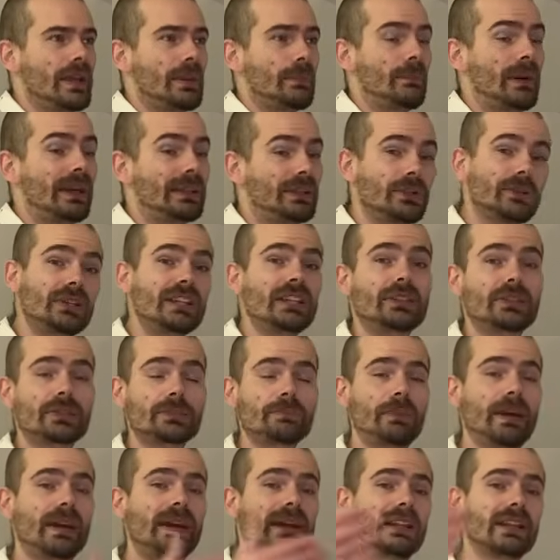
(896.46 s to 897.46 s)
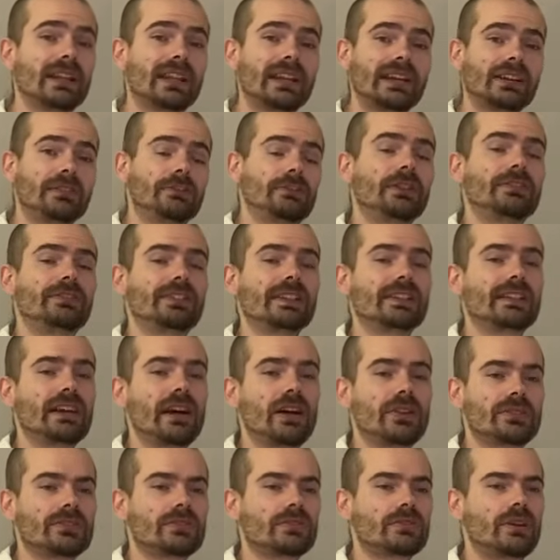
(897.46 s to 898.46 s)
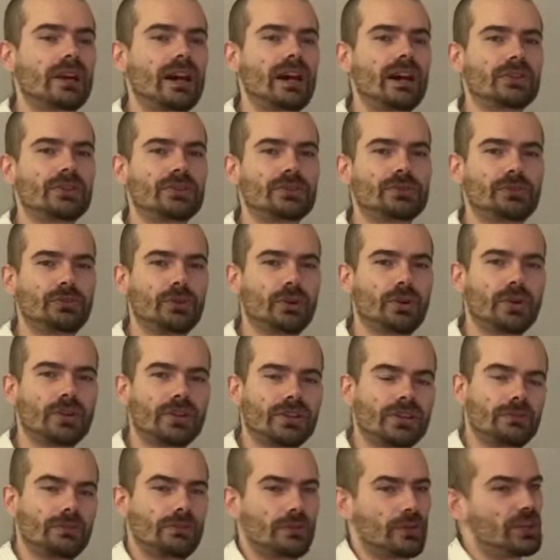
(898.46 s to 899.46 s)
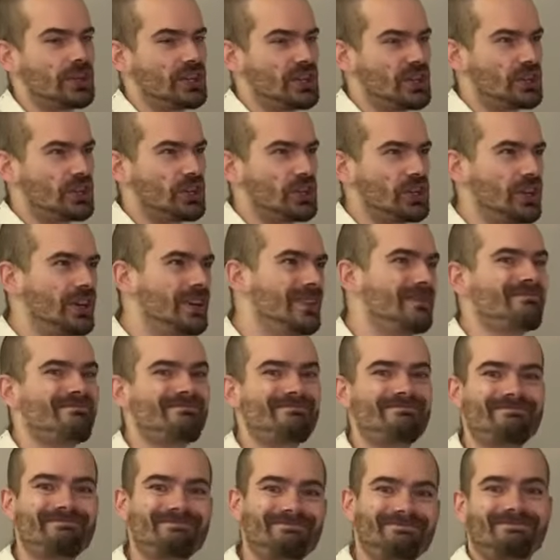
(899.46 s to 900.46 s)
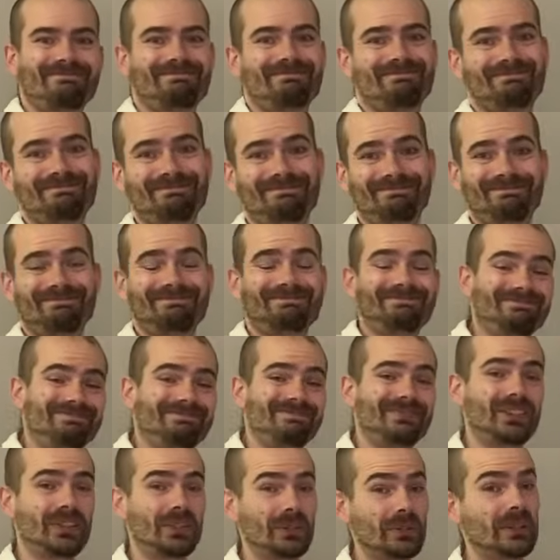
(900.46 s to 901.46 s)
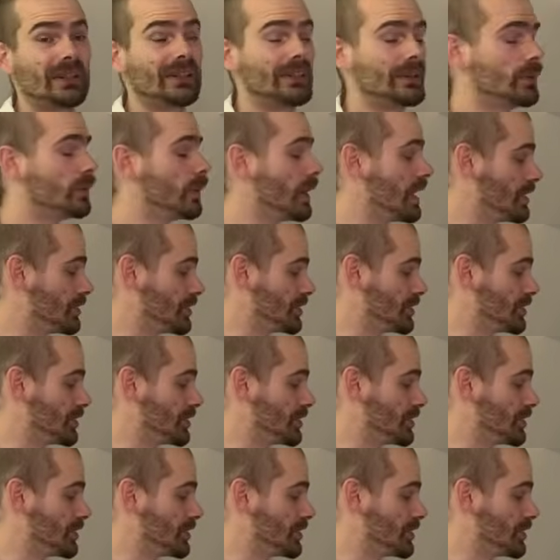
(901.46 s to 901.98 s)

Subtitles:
but you need to pay like 50,000 crowns for the furniture, you need to wage